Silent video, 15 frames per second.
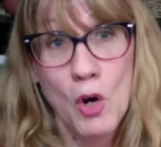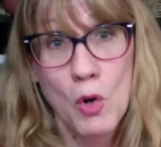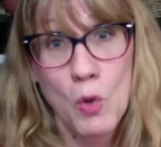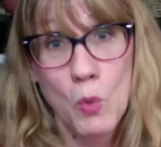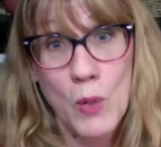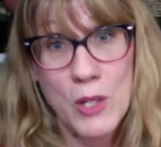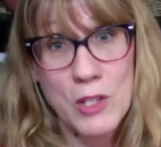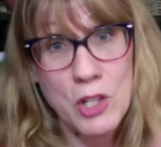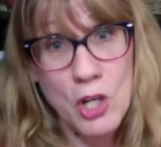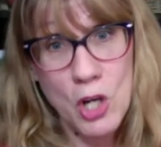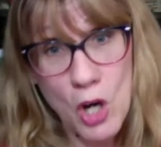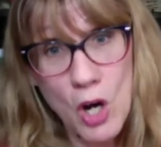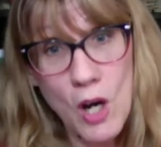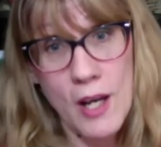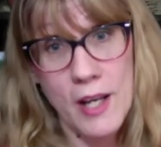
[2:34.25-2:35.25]
which
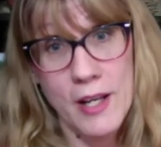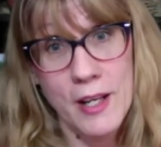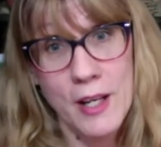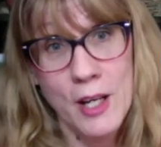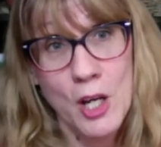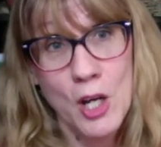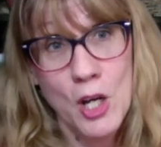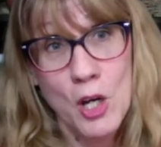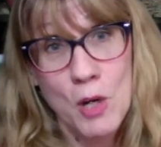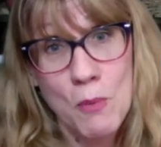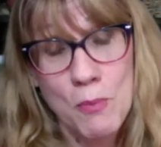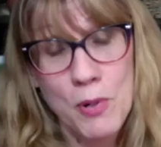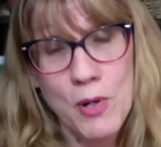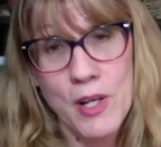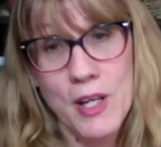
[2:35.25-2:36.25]
could
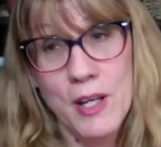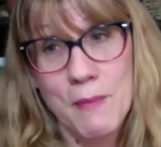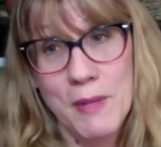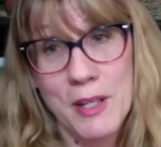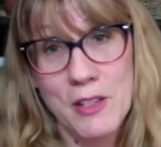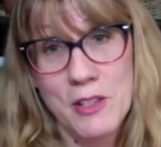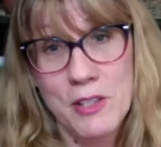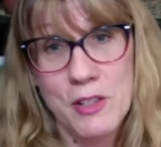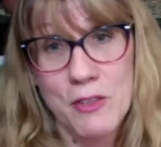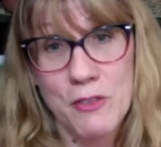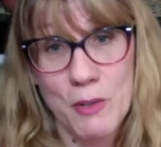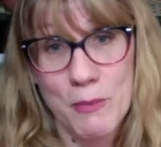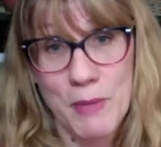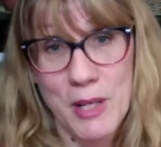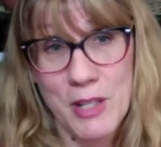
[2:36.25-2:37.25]
put him into
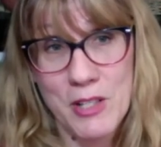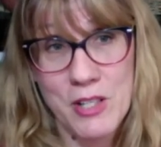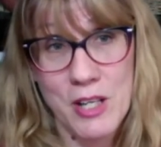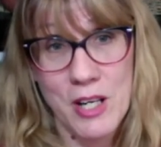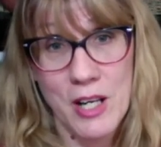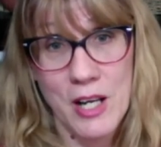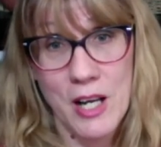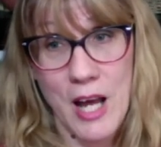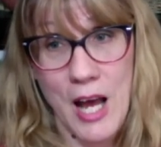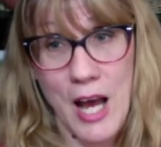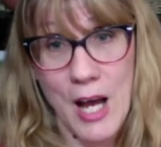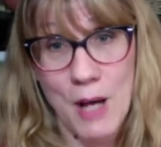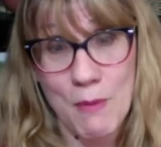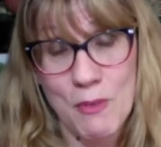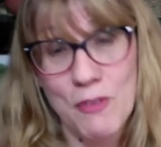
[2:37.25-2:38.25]
remission
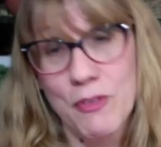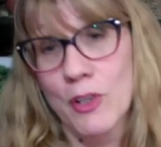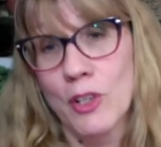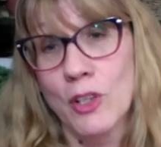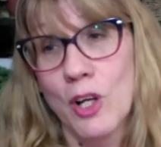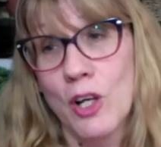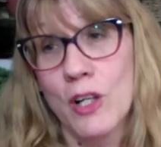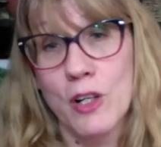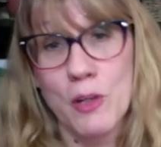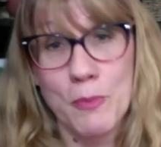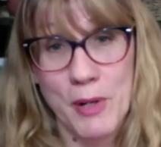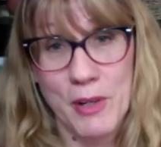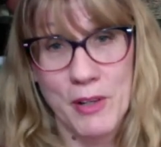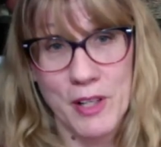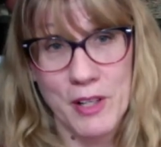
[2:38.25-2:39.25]
um, for a longer
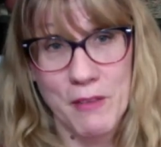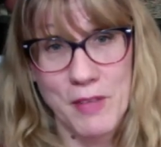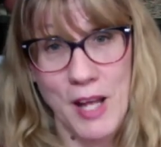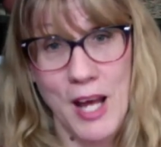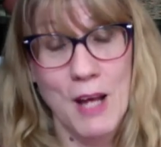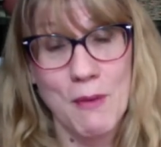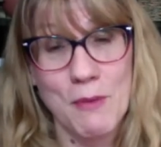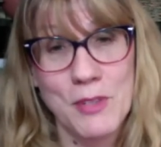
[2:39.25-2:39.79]
period of time.